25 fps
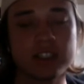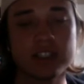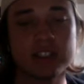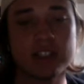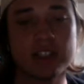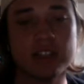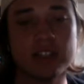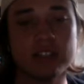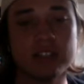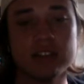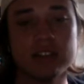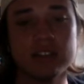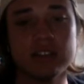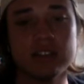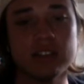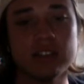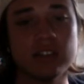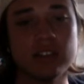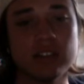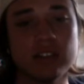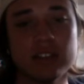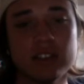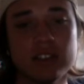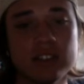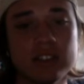touchdown.
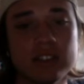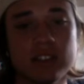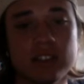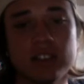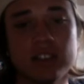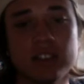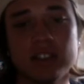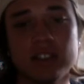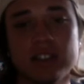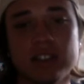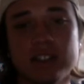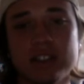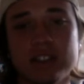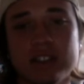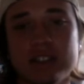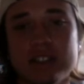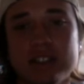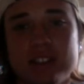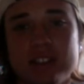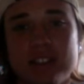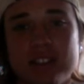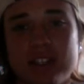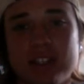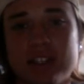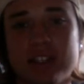All he needs is that touchdown, and
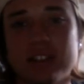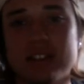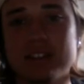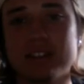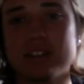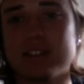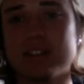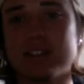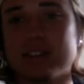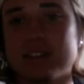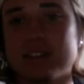he's got a